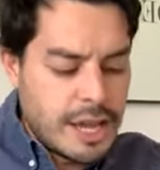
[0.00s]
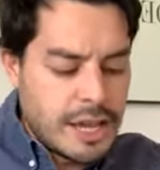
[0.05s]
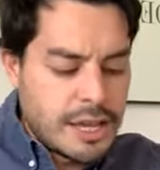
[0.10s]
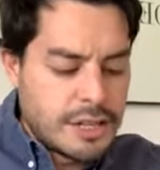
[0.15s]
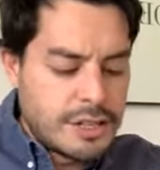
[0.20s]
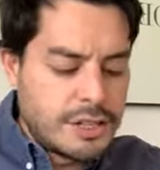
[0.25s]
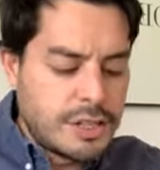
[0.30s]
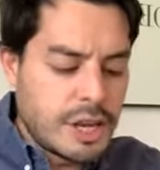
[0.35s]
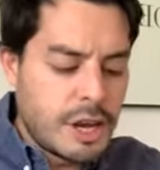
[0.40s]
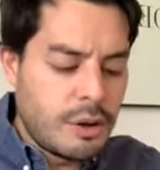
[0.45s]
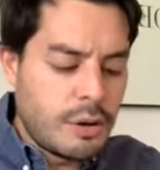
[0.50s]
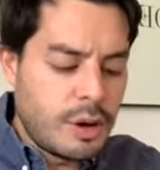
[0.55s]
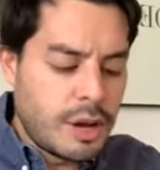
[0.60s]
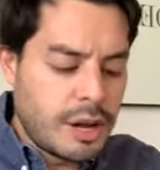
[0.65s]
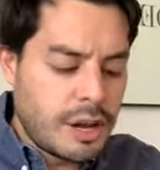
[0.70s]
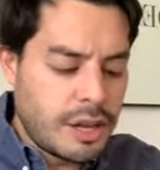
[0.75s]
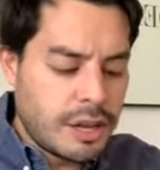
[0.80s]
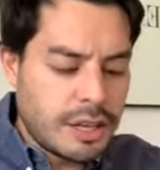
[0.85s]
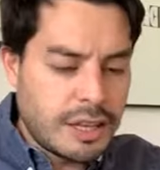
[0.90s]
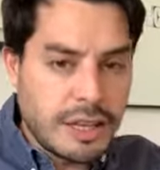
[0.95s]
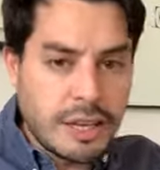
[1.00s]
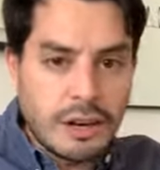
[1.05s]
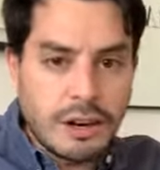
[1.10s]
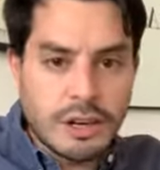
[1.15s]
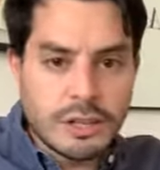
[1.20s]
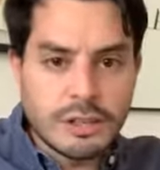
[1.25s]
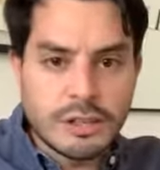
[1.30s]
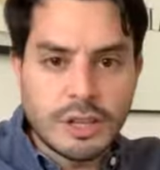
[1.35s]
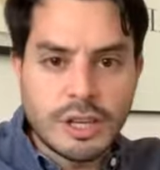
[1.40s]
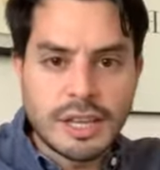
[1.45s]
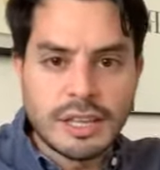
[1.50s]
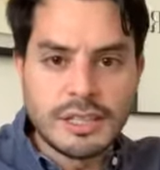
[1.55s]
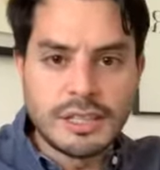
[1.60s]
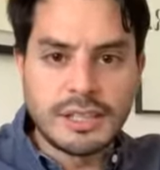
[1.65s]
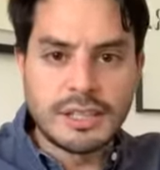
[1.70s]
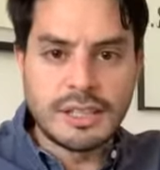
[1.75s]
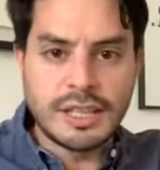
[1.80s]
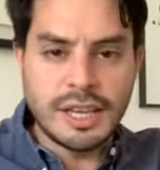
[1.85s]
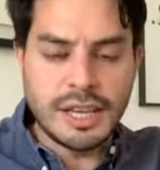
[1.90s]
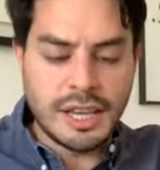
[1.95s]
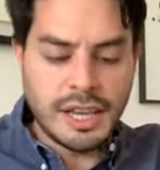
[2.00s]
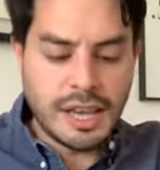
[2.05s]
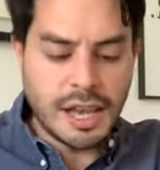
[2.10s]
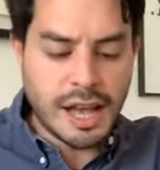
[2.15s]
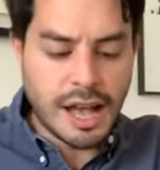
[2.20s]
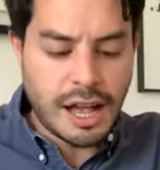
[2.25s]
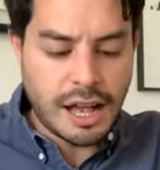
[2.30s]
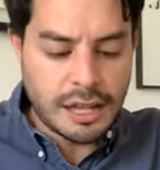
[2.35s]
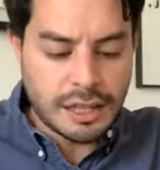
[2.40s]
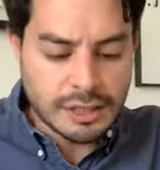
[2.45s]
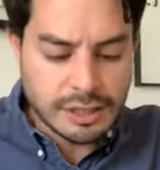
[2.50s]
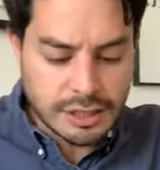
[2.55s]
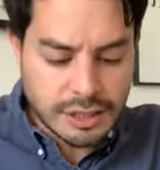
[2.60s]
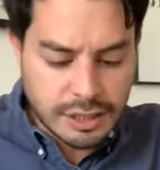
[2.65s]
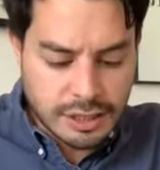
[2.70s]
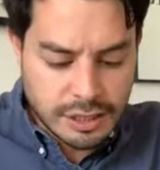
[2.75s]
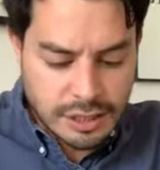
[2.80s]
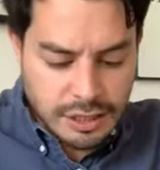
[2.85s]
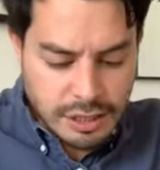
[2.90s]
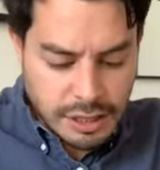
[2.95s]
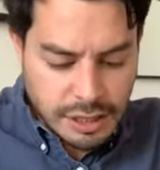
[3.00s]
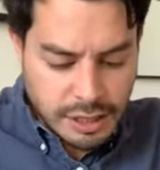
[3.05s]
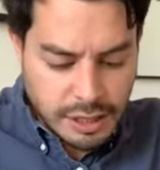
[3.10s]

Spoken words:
So here, as you can see, I'll just